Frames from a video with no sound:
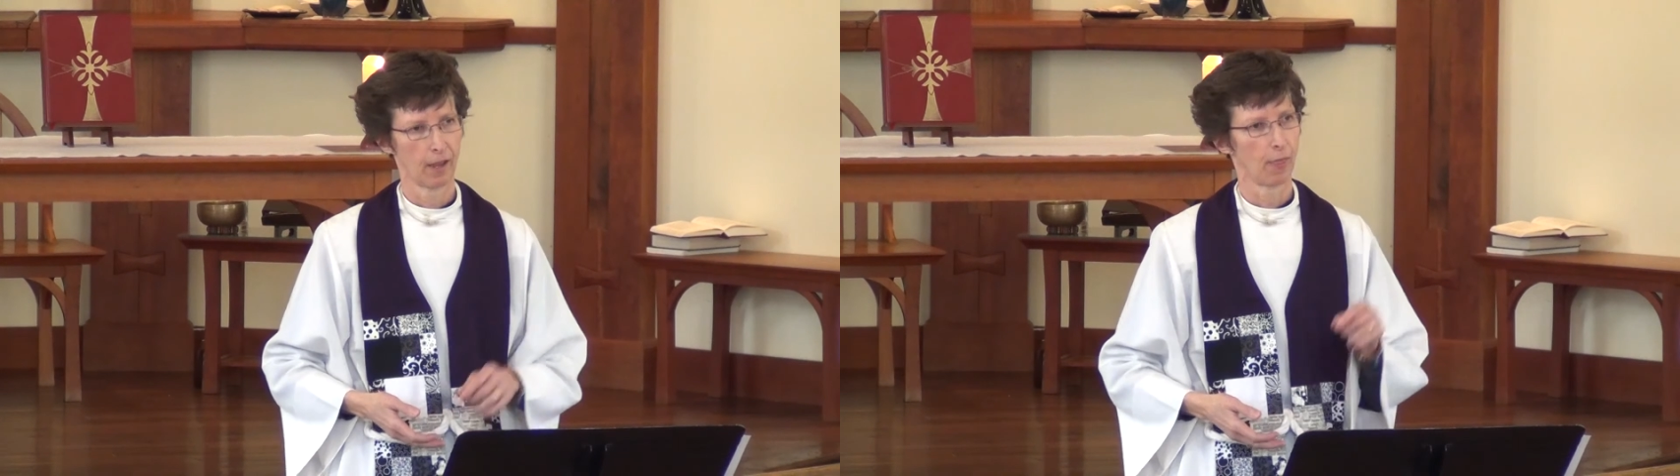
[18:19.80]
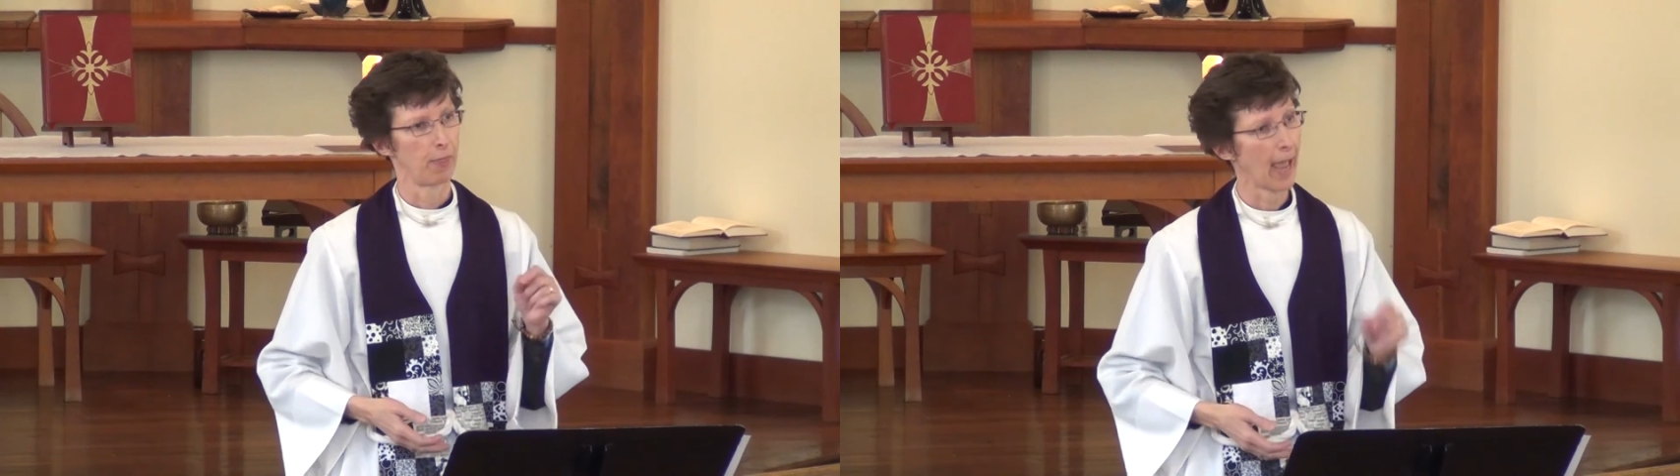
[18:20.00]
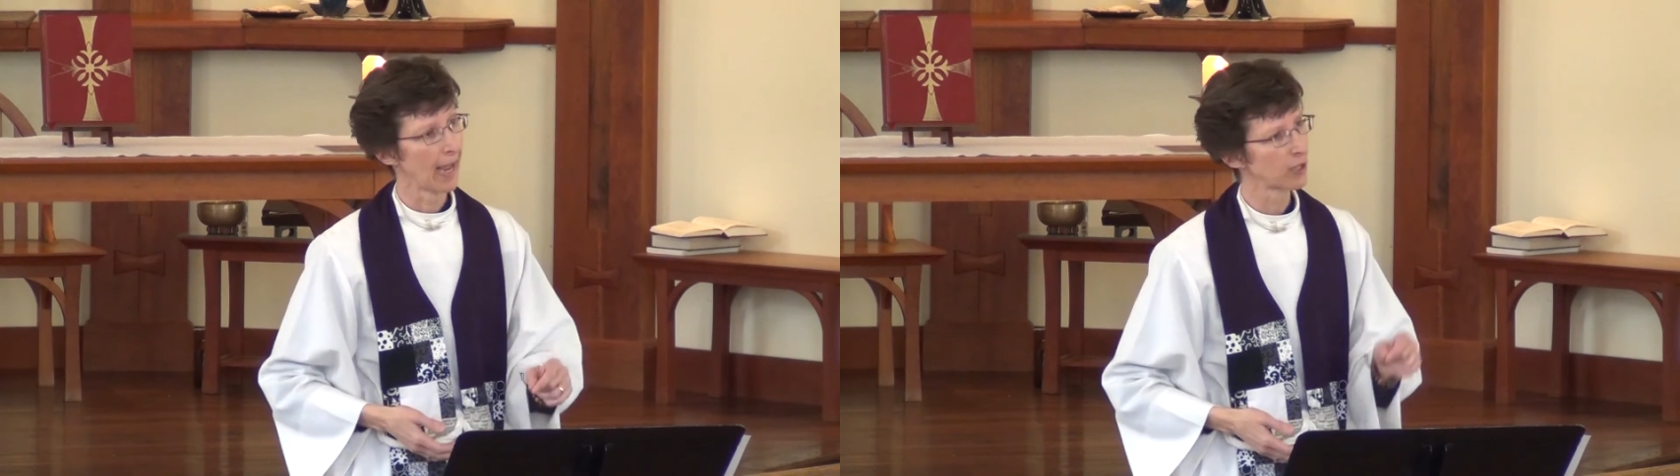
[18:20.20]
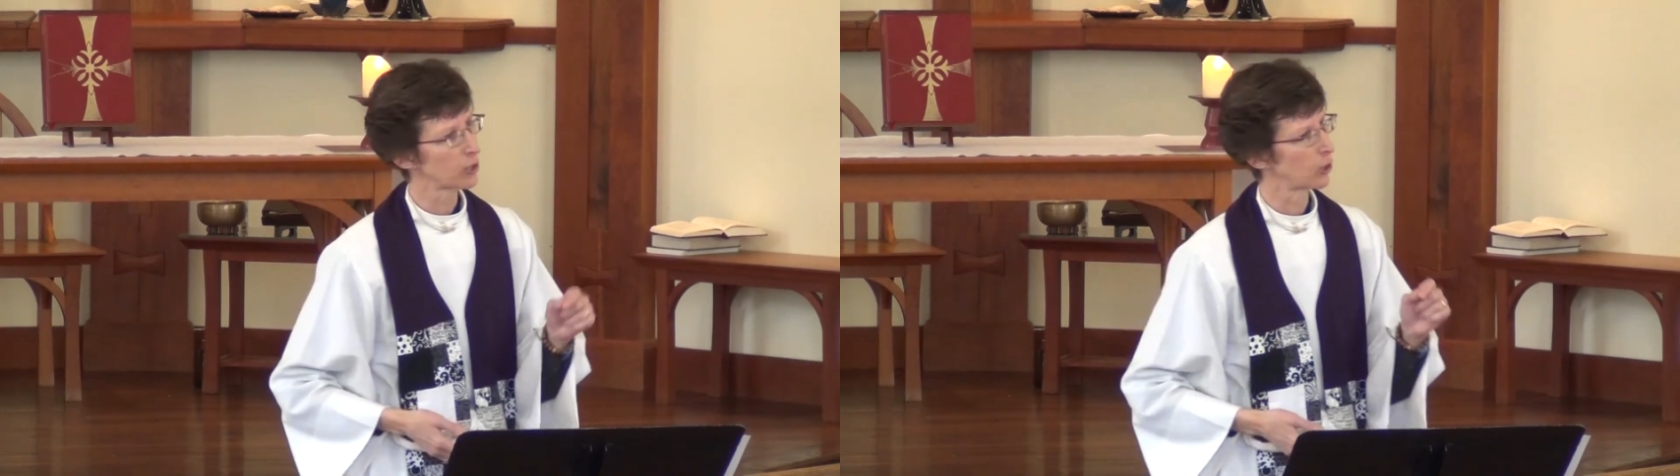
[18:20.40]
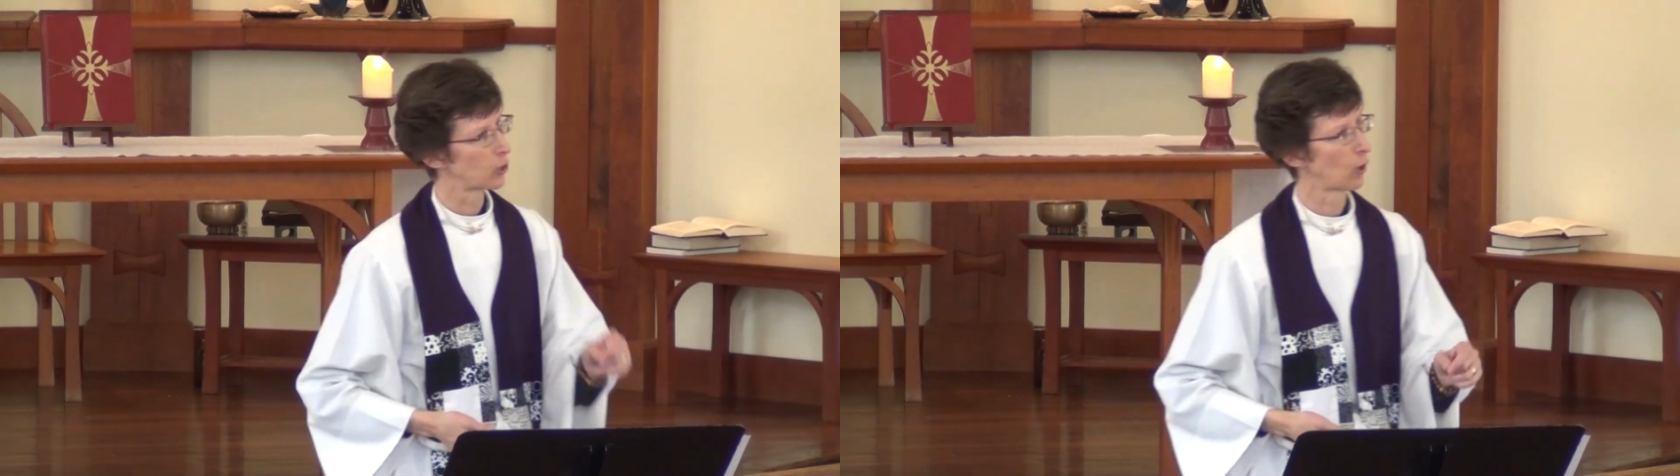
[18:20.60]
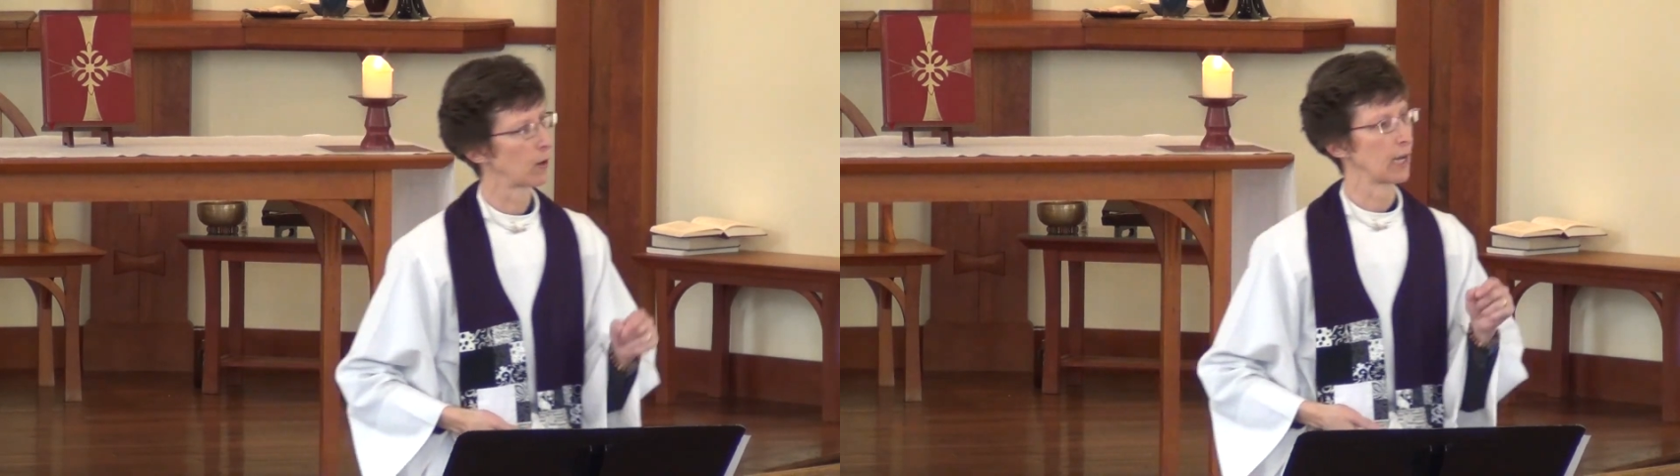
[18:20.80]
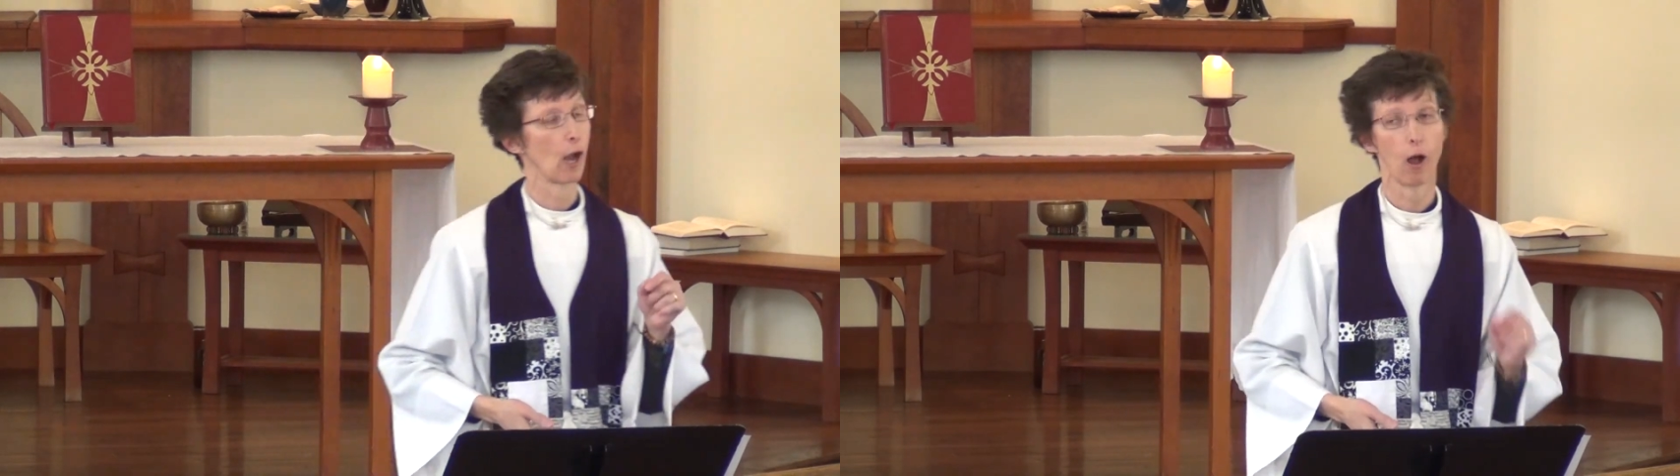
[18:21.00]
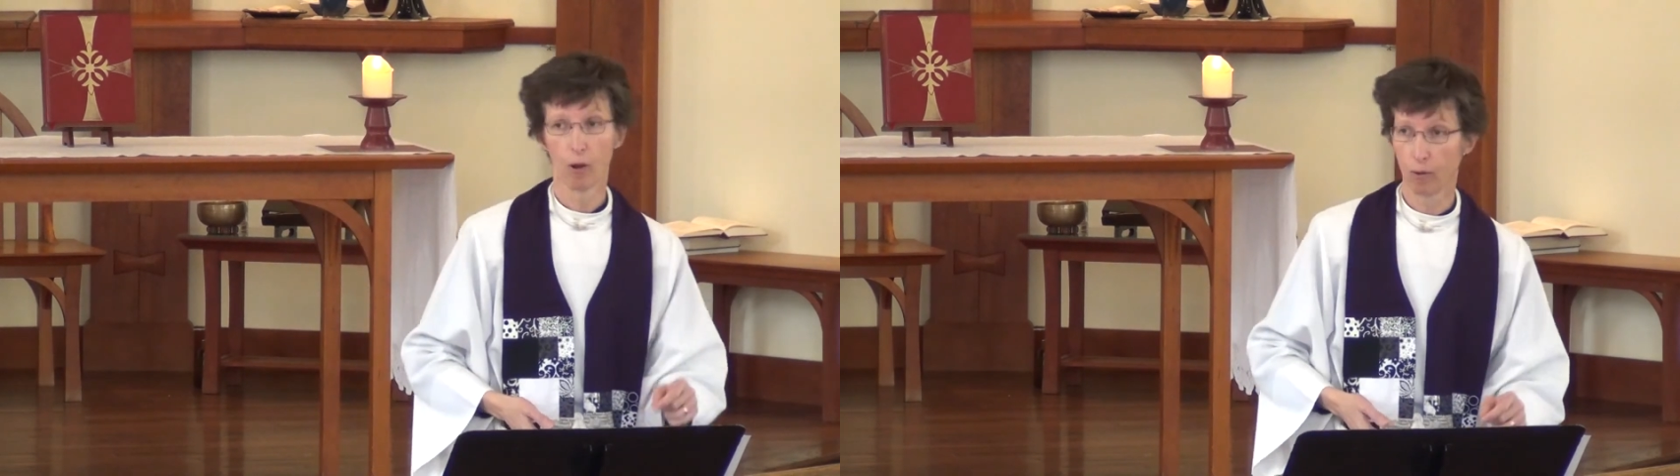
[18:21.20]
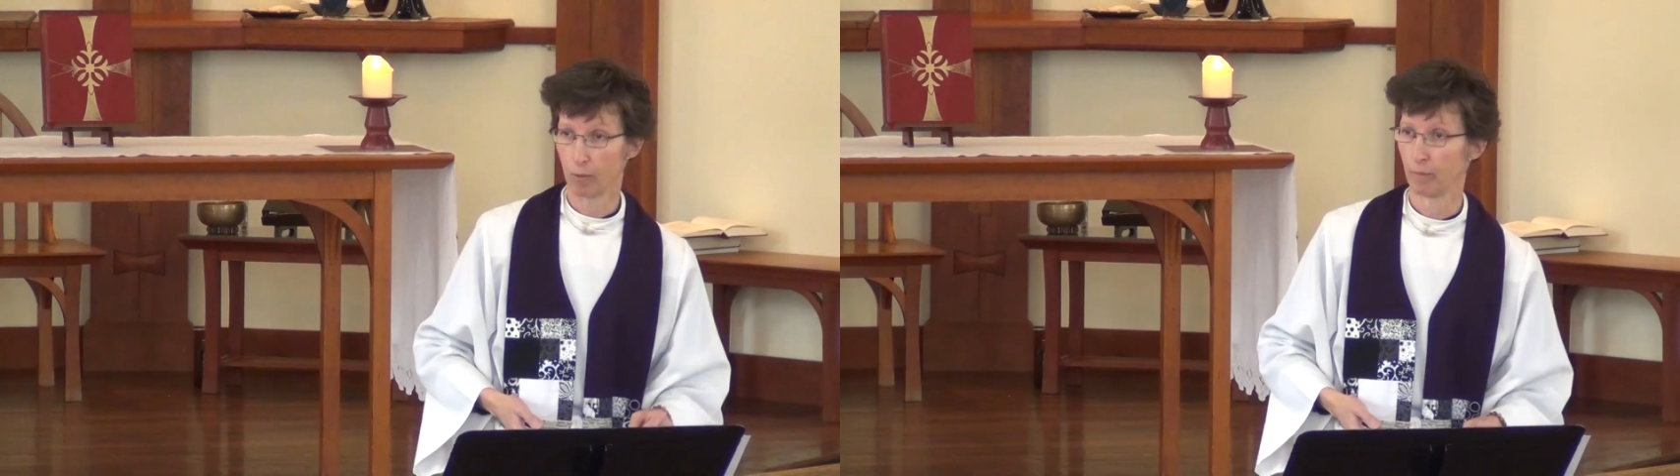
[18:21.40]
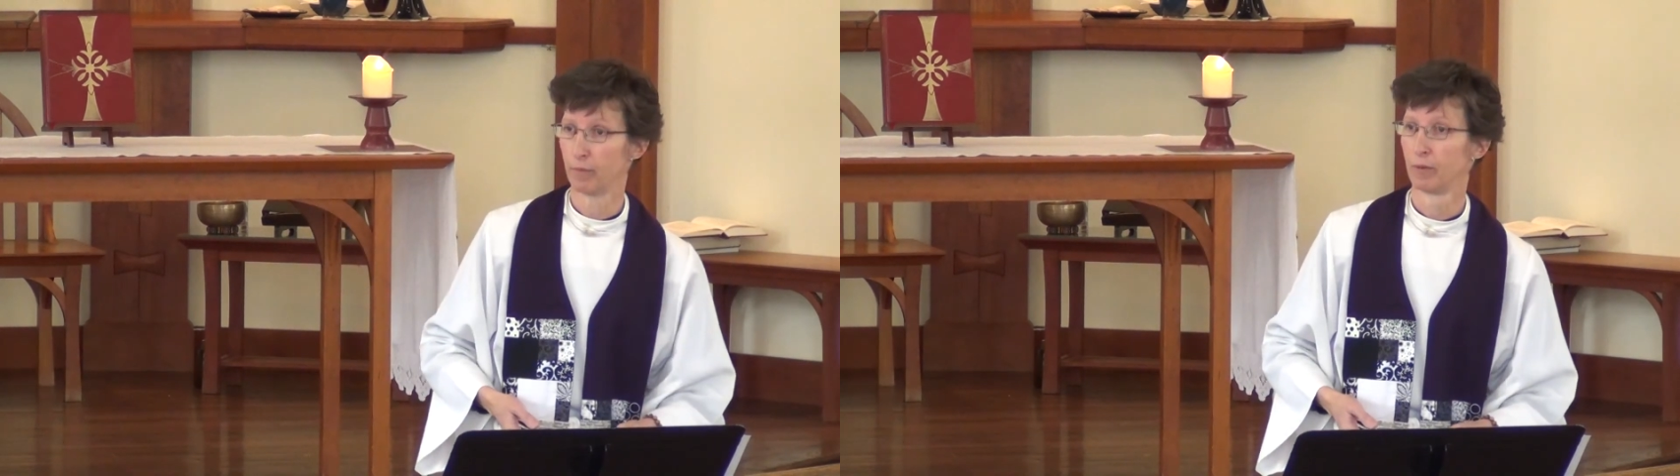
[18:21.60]
That's the journey
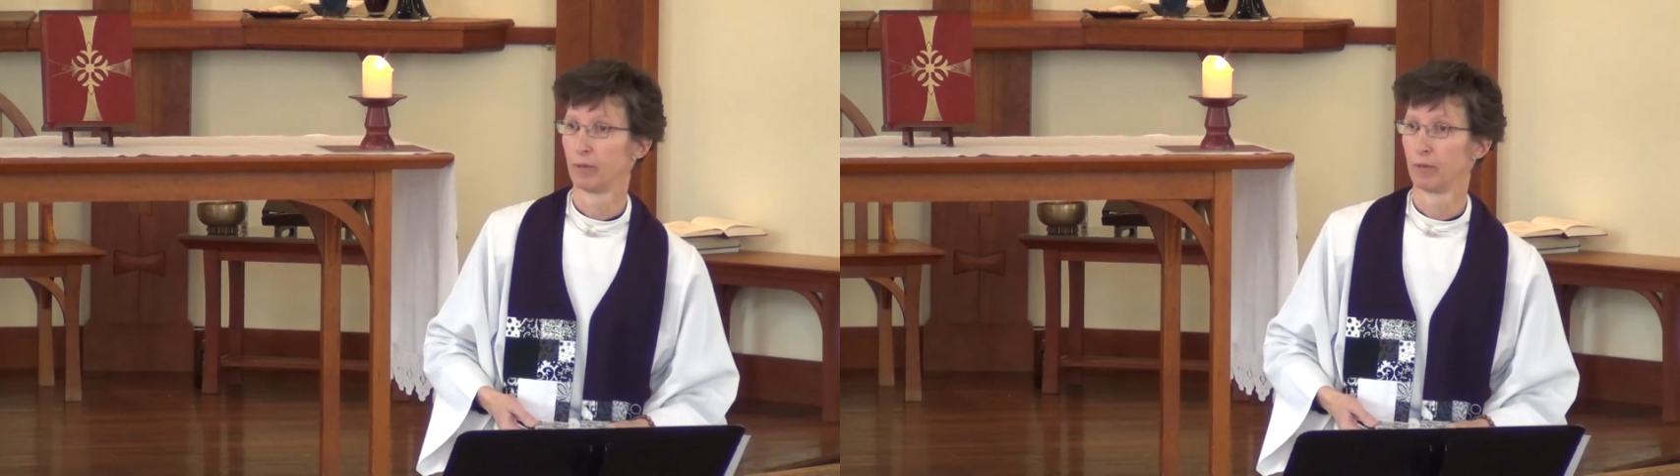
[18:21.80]
home